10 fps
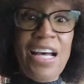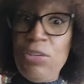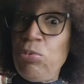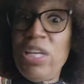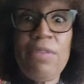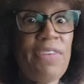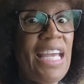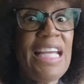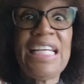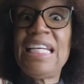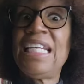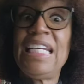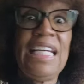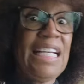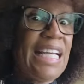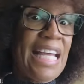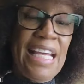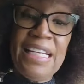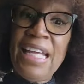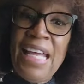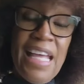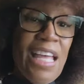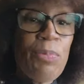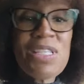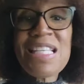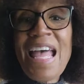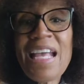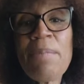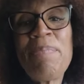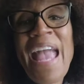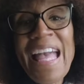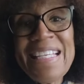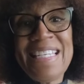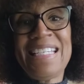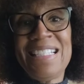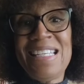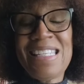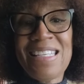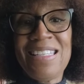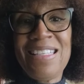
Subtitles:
unrenovated, and it was like abandoned.